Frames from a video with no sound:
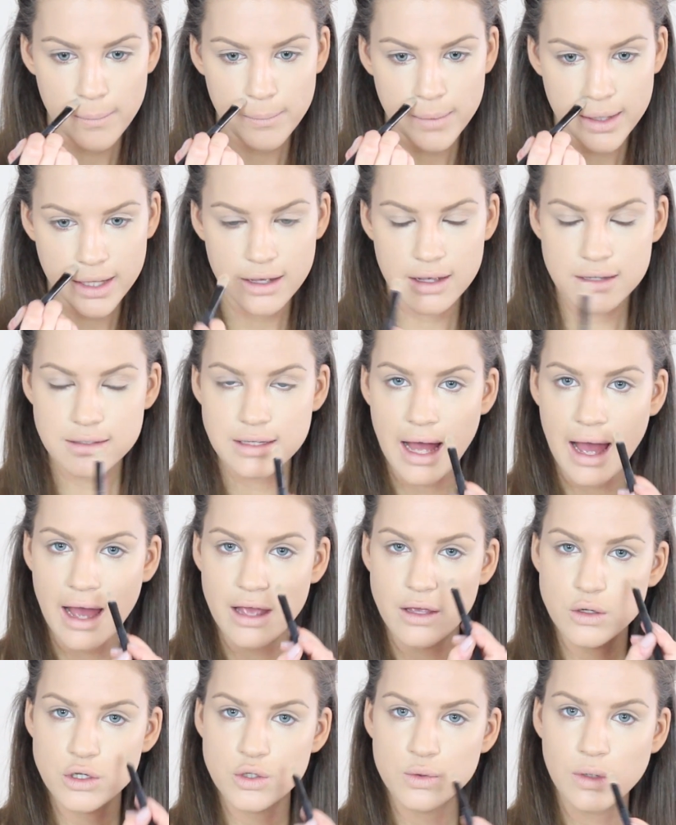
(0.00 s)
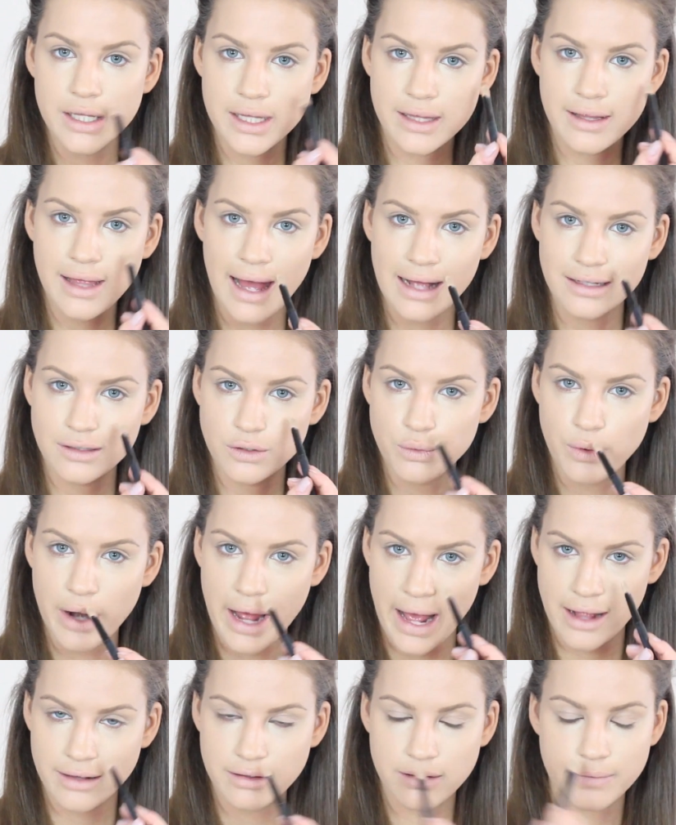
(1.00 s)
because I usually get
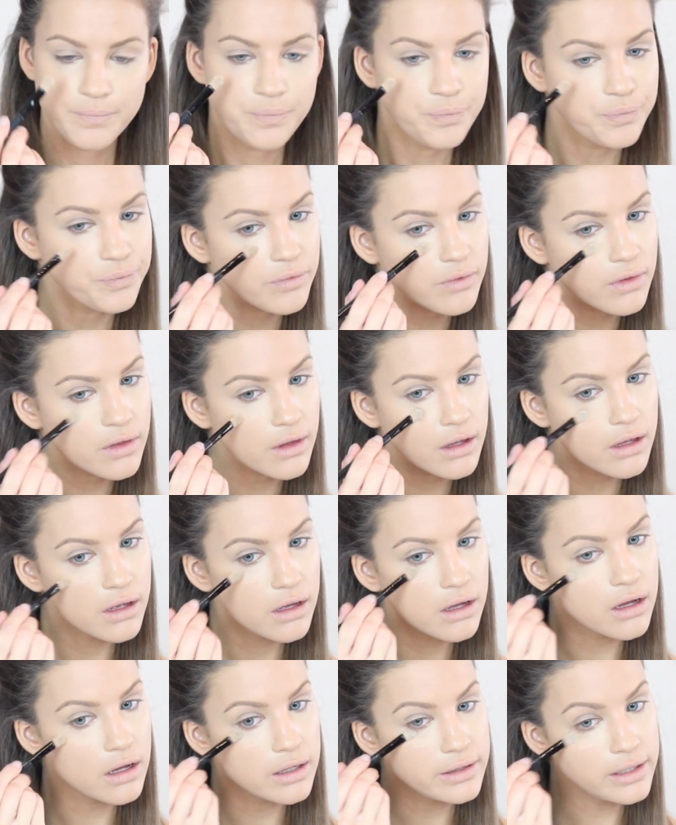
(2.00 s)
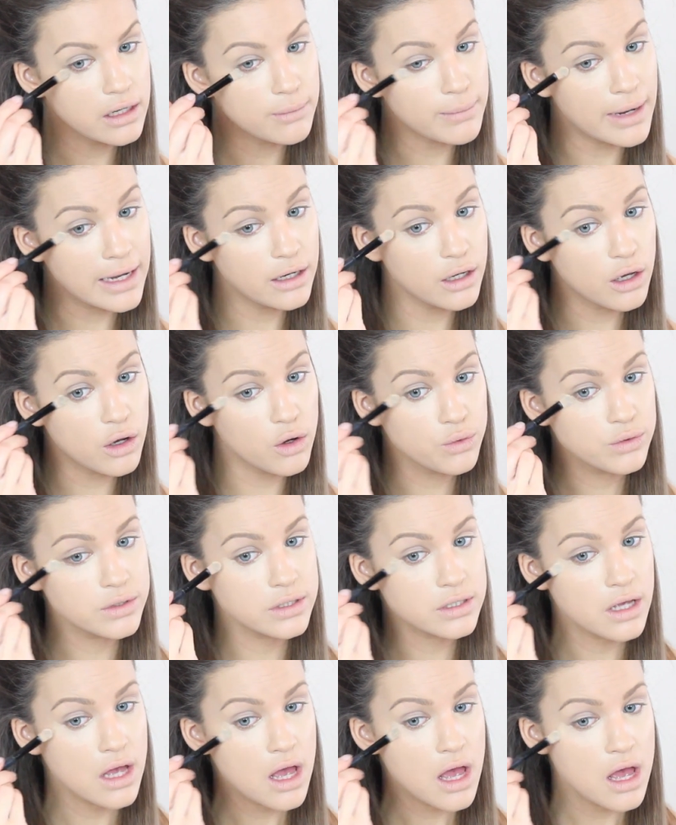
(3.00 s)
red near my
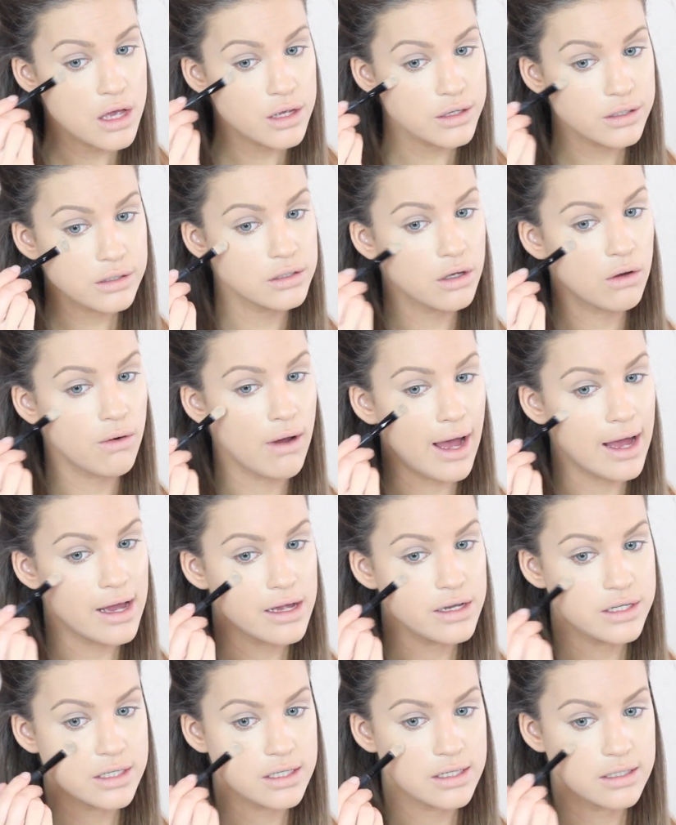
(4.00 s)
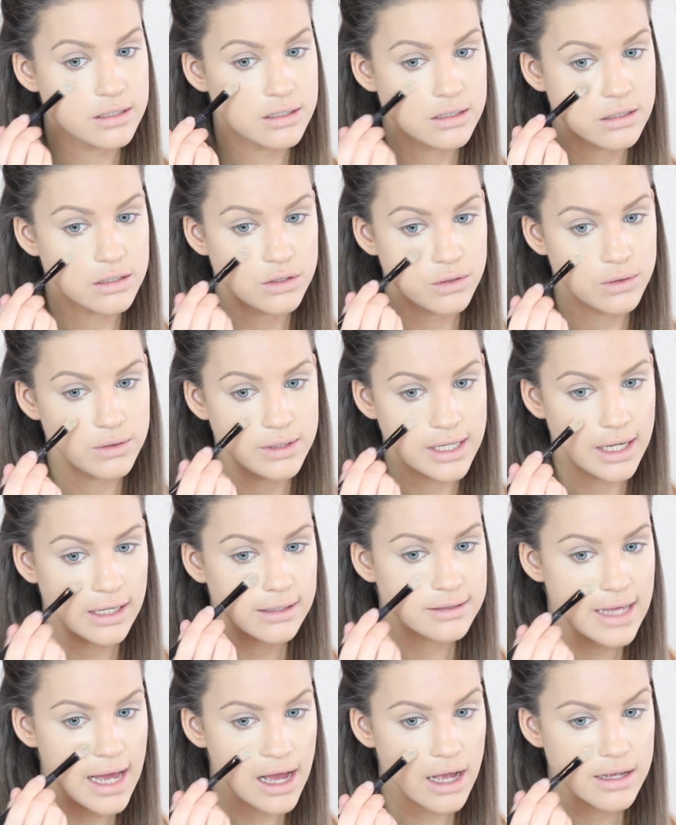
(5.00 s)
nose. So I just do the
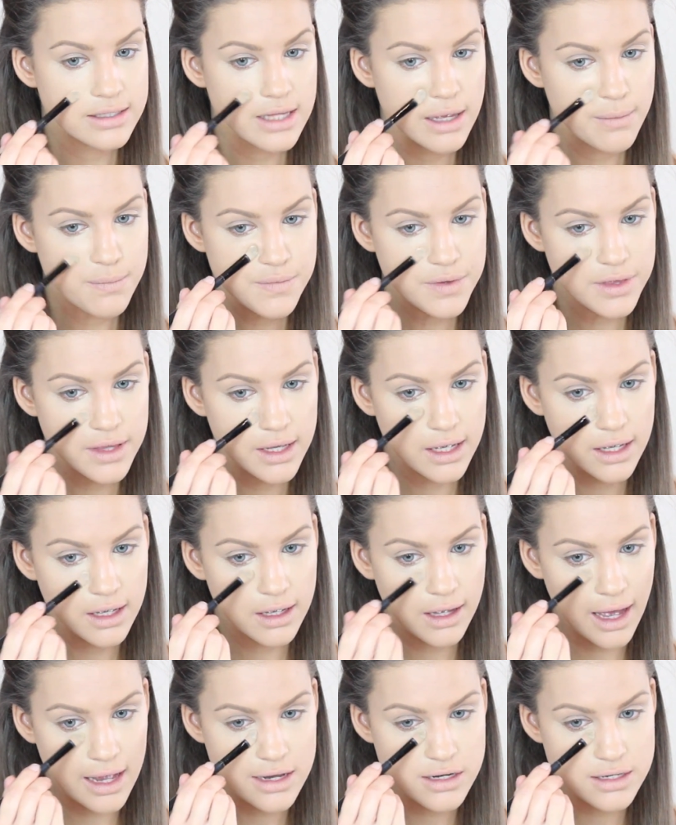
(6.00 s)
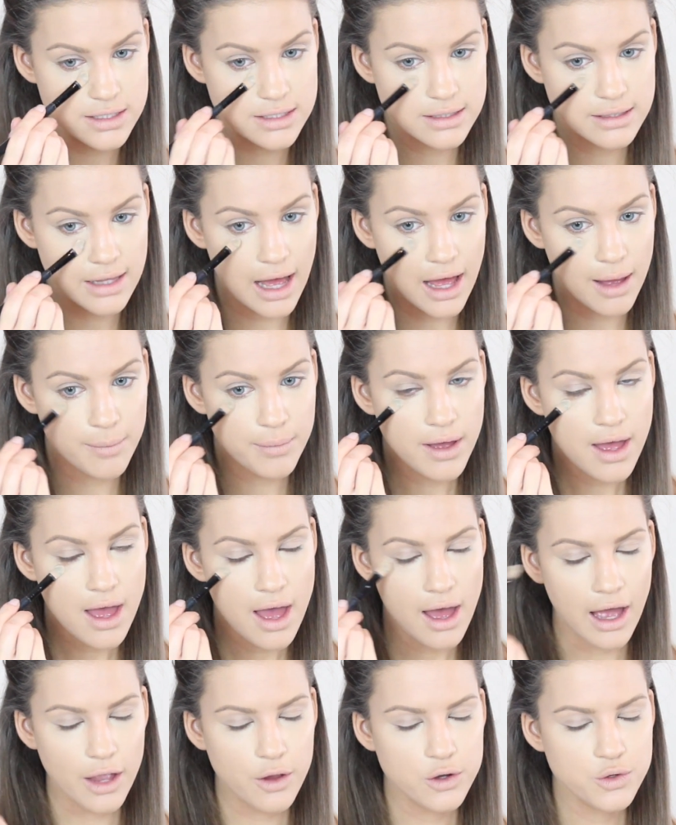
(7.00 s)
exact same thing. I just dab.
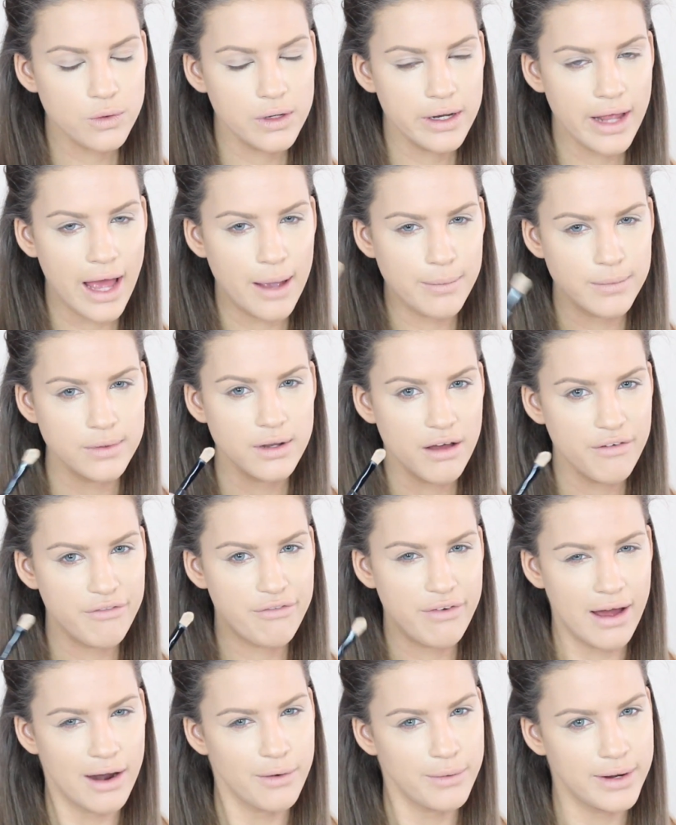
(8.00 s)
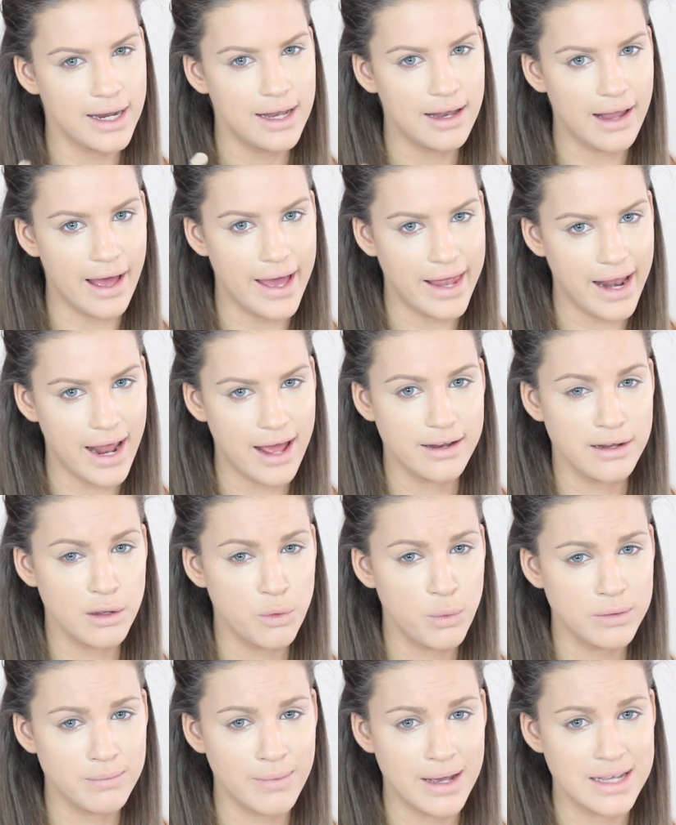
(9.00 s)
I'm not very
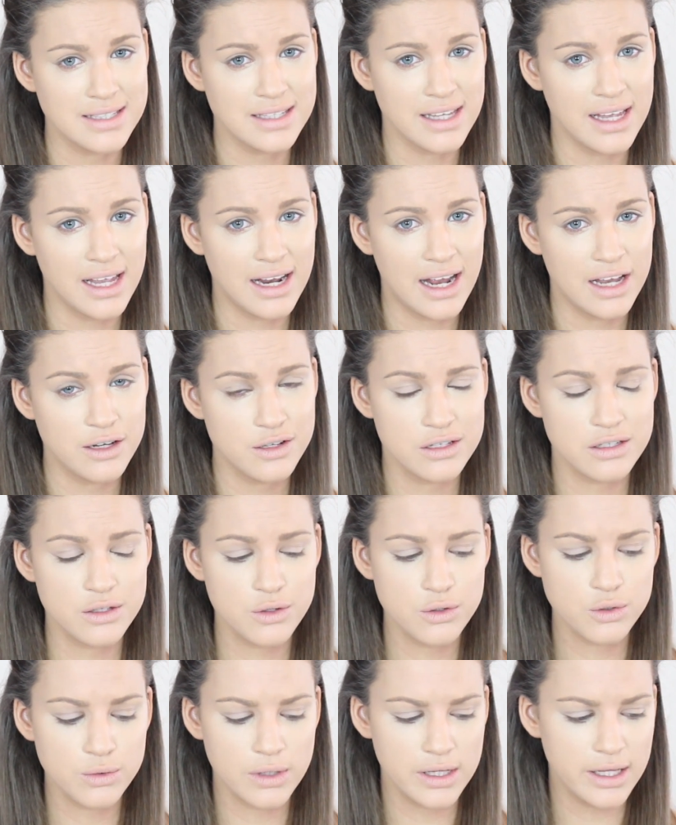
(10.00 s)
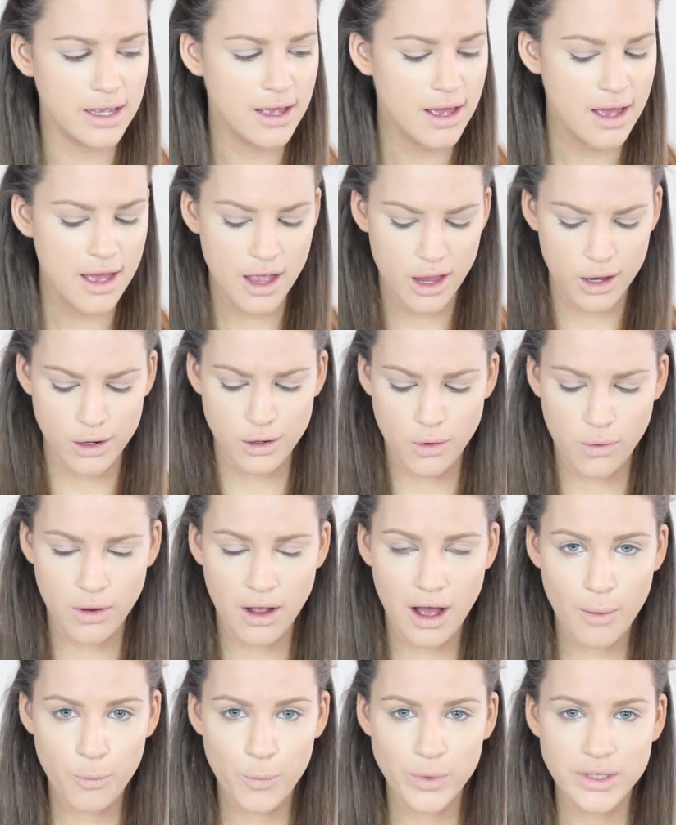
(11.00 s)
light-handed with my skin. I just usually, you know,
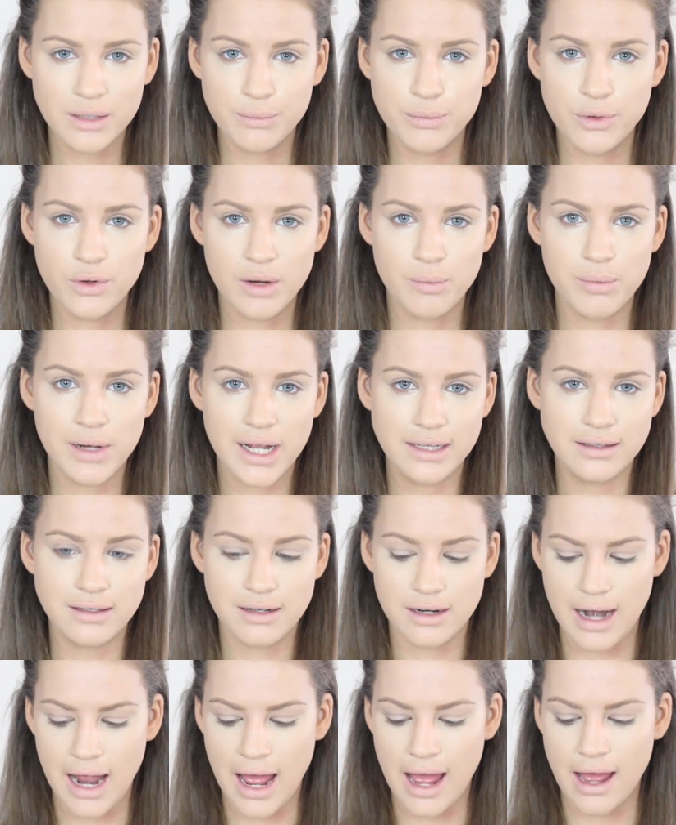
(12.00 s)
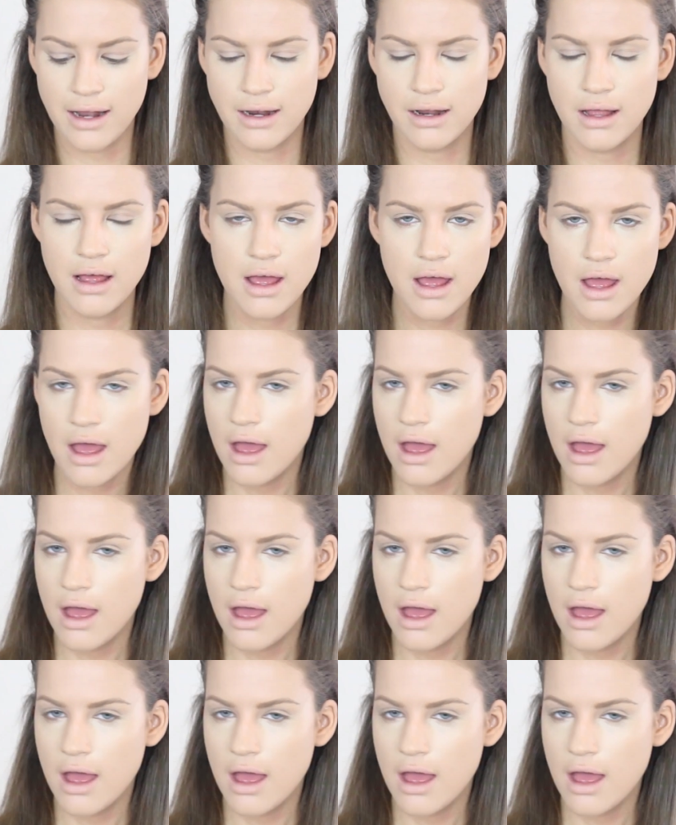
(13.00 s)
come with the beauty blender and